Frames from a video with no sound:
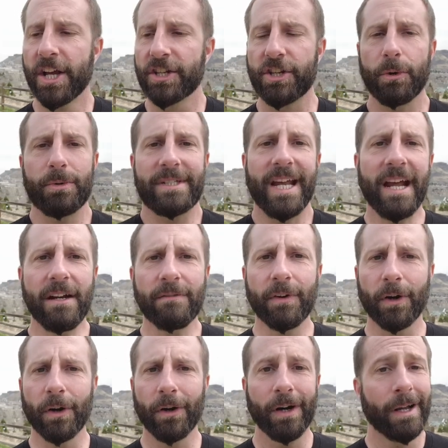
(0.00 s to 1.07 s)
So
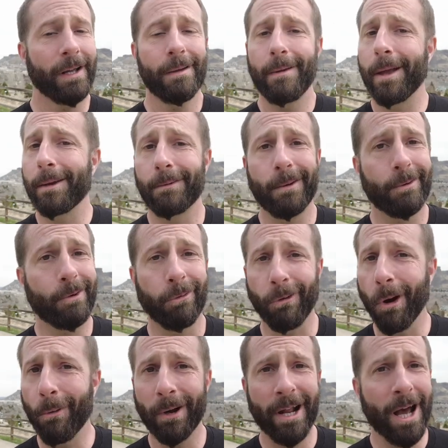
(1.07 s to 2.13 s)
Denver, and
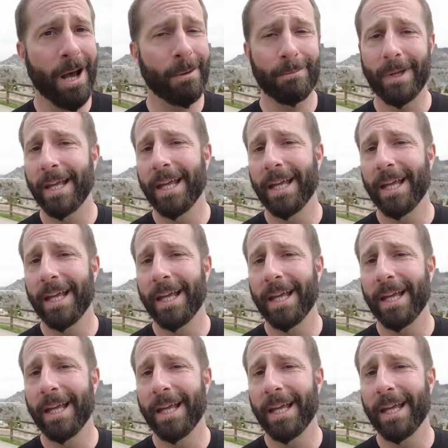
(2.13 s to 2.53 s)
growing up,